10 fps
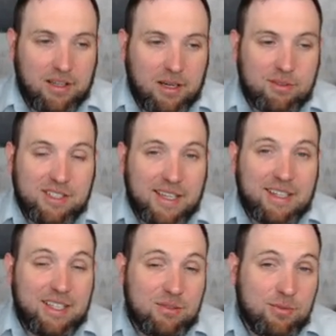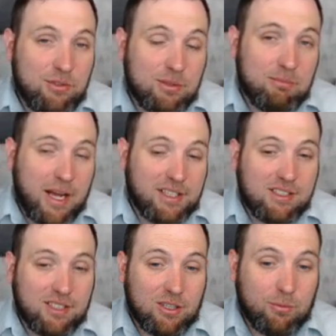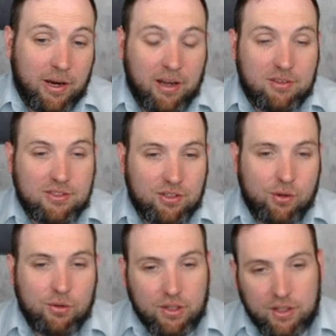I would say that his music might stick around. So,